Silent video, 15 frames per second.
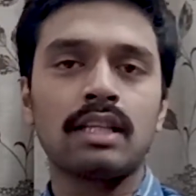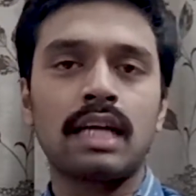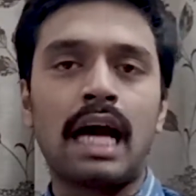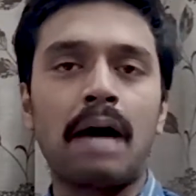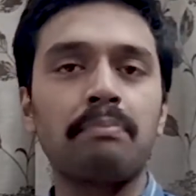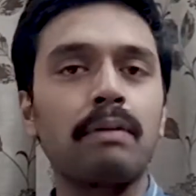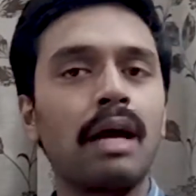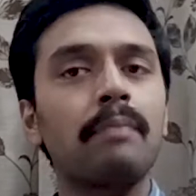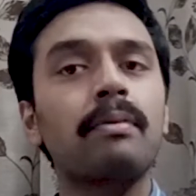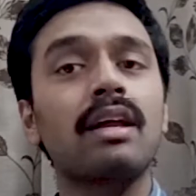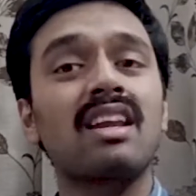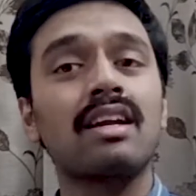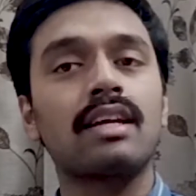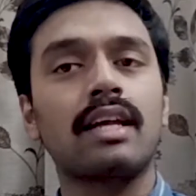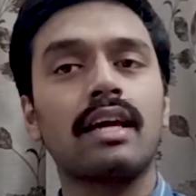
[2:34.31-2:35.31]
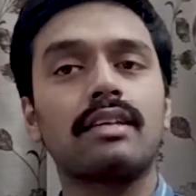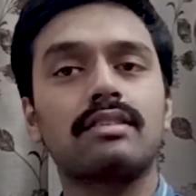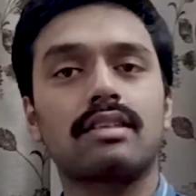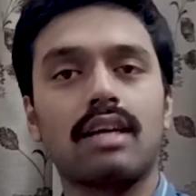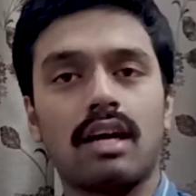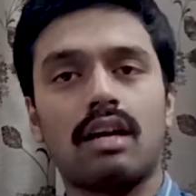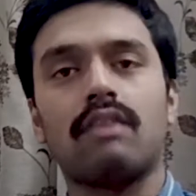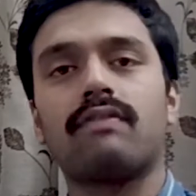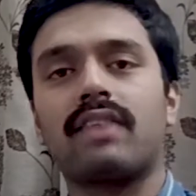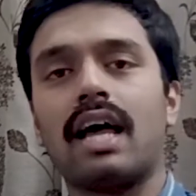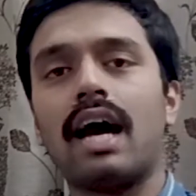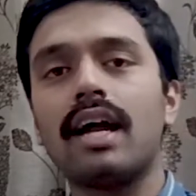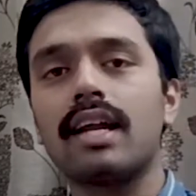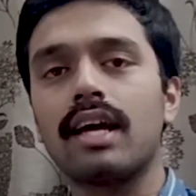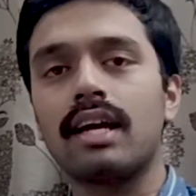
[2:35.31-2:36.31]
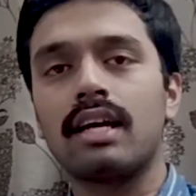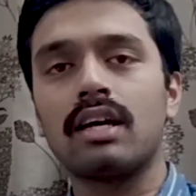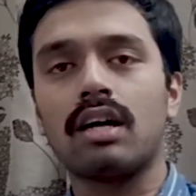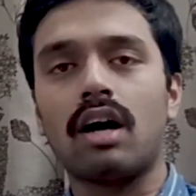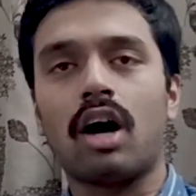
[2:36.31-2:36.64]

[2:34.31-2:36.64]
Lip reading: the app library takes care of that and